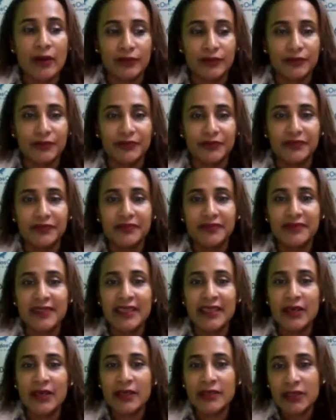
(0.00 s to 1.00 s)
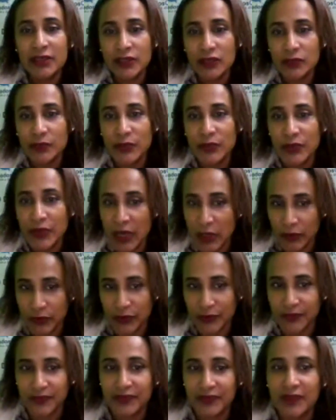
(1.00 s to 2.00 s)
Now, the object
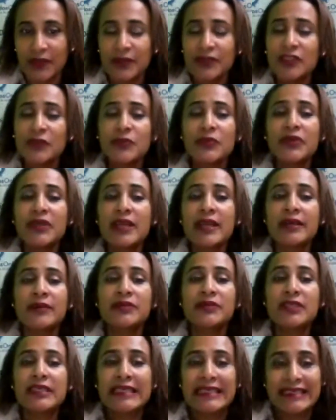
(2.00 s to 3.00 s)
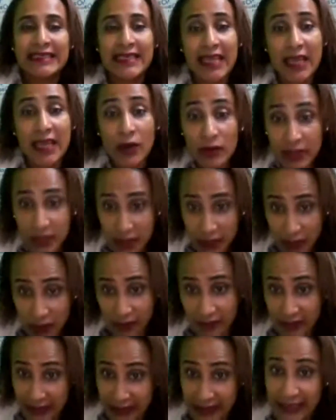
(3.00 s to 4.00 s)
pronoun. The object pronoun is the
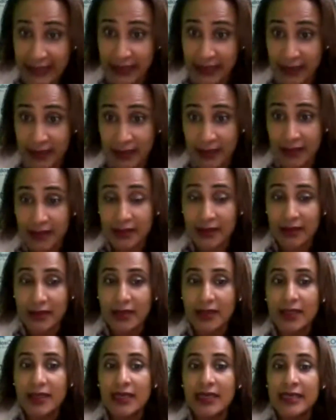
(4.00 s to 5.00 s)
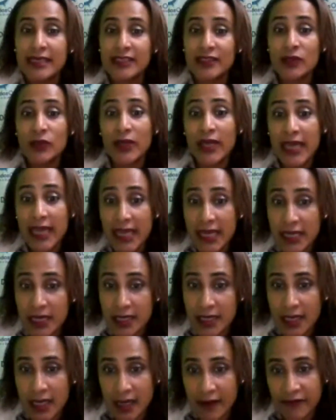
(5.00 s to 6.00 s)
object of the sentence. It is
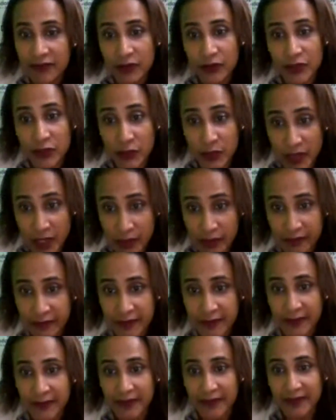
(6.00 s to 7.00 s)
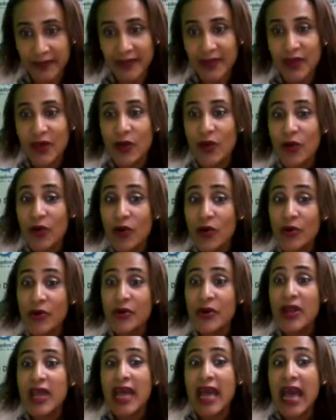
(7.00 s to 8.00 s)
located after the verb
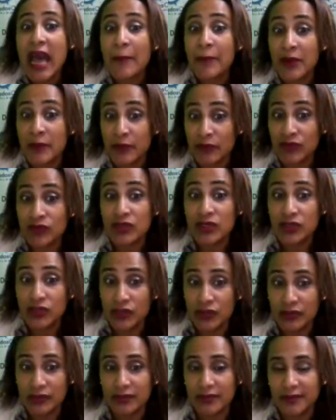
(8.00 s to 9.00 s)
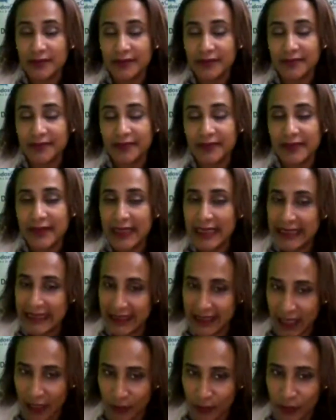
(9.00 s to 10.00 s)
or a preposition.
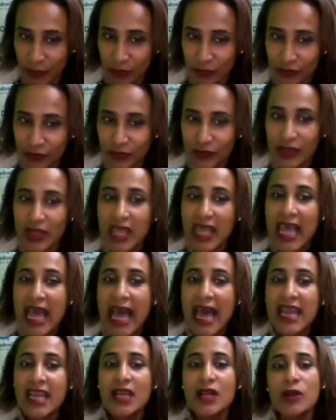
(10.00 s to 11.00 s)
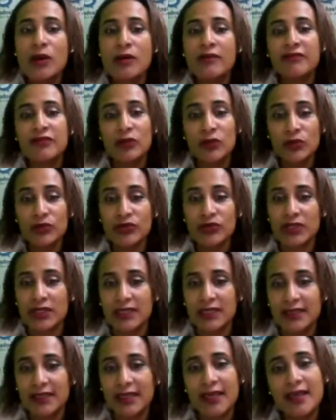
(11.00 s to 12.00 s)
Examples: I love
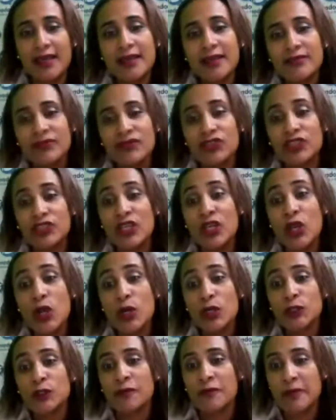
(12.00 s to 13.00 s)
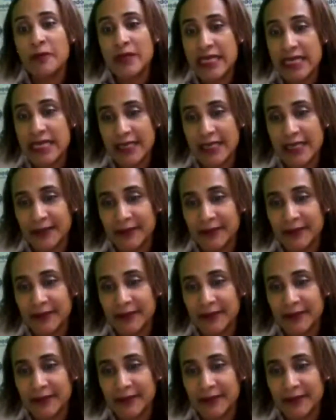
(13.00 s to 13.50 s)
Lucy and she loves me.